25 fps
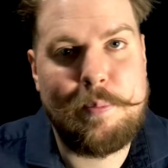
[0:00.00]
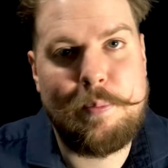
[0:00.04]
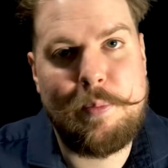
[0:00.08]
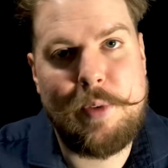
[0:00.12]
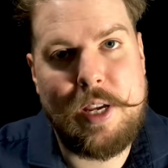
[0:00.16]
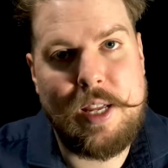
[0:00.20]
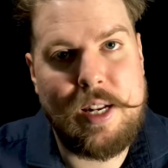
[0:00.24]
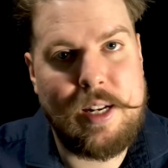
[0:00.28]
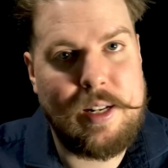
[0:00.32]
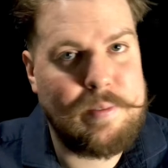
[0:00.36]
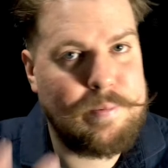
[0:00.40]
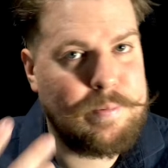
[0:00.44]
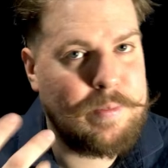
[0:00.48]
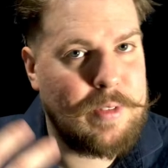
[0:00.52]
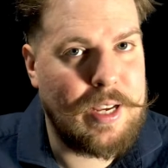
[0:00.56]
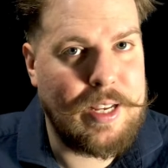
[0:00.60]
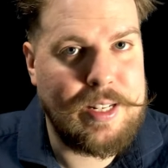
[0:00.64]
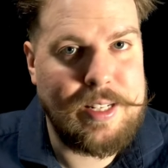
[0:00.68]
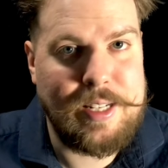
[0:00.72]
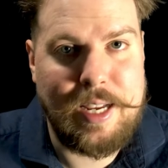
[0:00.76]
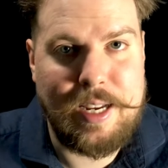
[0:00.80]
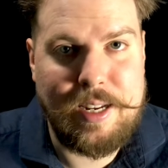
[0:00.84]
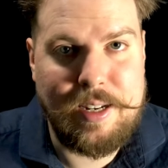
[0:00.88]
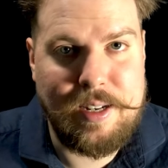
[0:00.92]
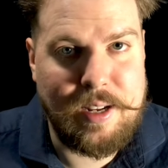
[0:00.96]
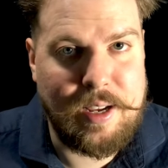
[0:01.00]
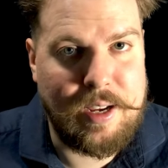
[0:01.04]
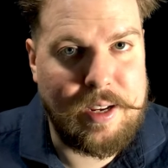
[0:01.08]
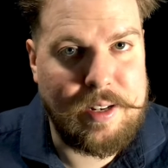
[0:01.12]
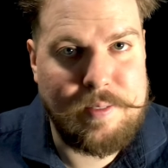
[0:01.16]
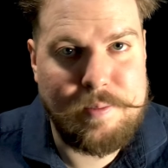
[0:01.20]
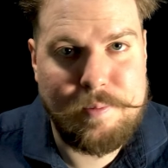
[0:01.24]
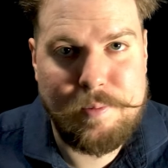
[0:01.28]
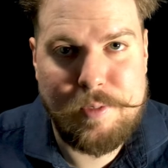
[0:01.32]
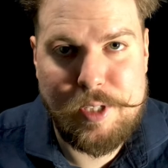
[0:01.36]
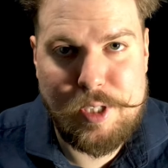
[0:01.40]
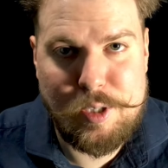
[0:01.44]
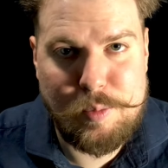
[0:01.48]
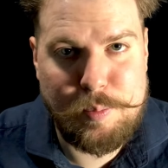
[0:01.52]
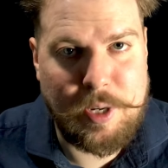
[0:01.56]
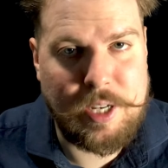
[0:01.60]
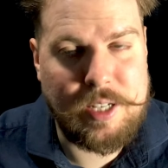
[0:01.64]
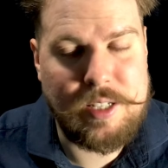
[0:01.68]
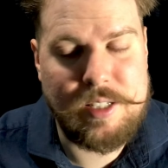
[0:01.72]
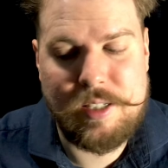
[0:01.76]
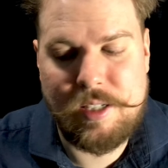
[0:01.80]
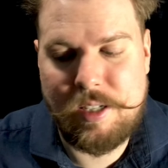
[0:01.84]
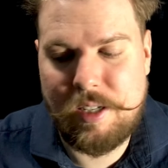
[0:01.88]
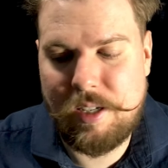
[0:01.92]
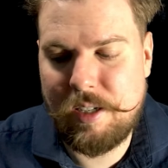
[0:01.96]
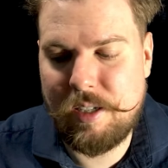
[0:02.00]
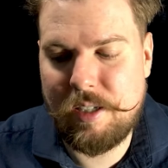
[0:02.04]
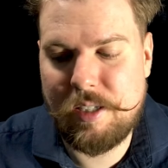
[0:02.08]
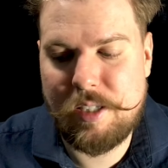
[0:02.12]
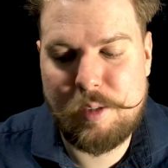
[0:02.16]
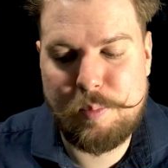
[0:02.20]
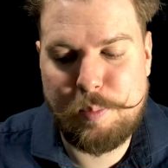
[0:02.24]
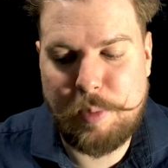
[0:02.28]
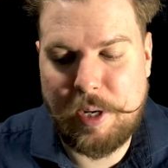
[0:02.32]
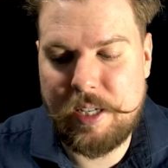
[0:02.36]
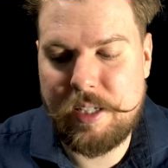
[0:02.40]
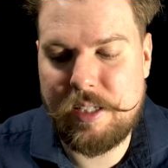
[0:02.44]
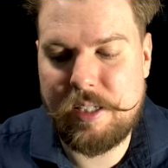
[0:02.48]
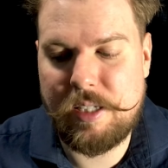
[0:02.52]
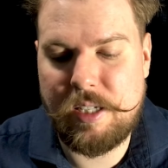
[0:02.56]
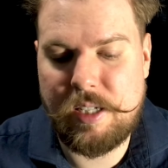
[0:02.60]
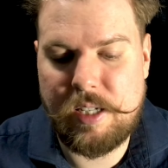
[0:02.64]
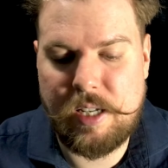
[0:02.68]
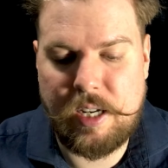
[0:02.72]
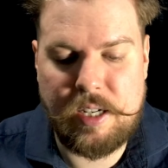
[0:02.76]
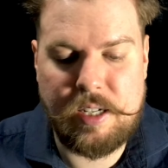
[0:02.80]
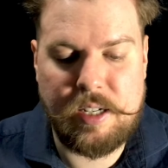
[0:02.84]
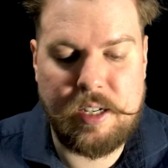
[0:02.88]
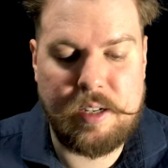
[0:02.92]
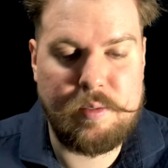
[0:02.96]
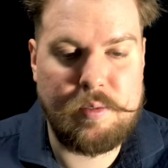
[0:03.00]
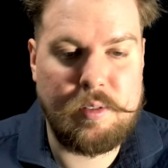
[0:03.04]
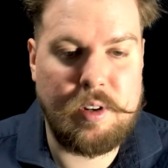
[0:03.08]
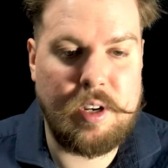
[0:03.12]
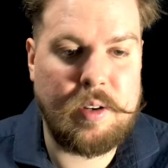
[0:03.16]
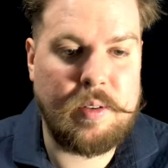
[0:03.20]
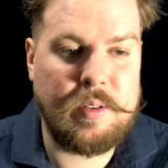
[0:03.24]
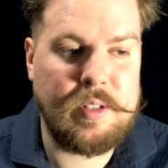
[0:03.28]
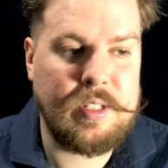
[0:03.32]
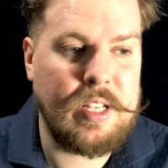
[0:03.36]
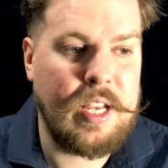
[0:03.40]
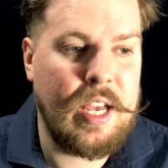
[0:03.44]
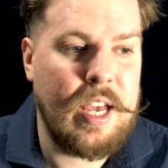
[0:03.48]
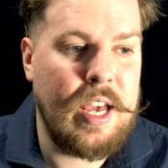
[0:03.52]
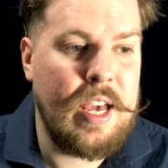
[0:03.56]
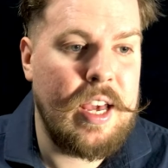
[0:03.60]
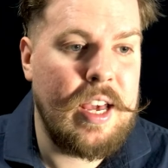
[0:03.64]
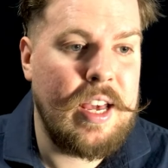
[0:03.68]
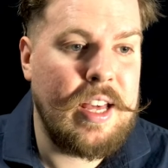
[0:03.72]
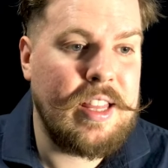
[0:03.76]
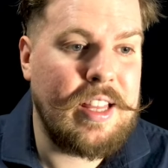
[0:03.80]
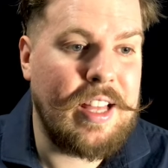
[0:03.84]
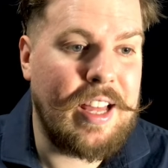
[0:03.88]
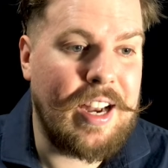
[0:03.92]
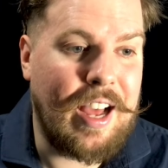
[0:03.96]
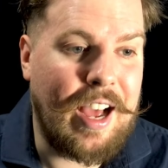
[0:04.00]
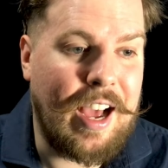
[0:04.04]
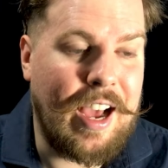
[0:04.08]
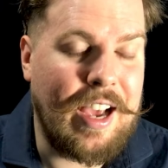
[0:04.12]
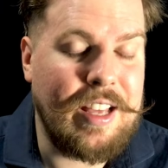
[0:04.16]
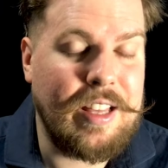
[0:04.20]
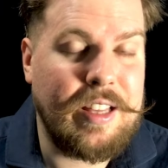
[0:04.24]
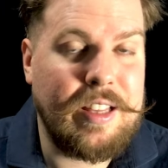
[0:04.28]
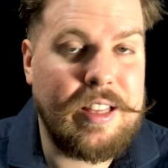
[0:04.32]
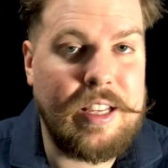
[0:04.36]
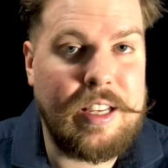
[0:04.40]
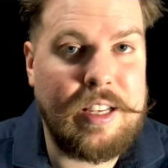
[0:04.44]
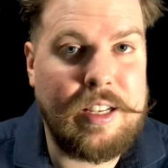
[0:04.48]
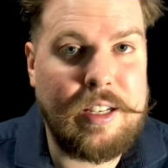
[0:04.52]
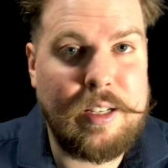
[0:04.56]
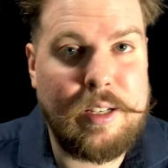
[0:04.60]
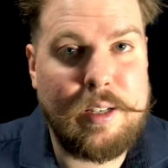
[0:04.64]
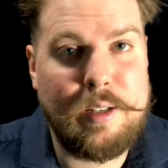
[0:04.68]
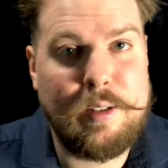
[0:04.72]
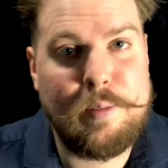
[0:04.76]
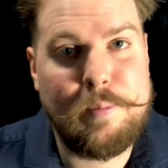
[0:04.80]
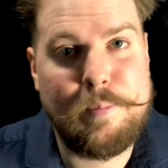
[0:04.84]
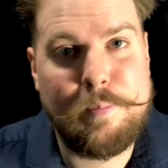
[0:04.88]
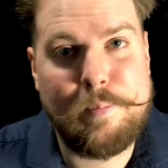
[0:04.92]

and a date night, spicy day night fragrance that I think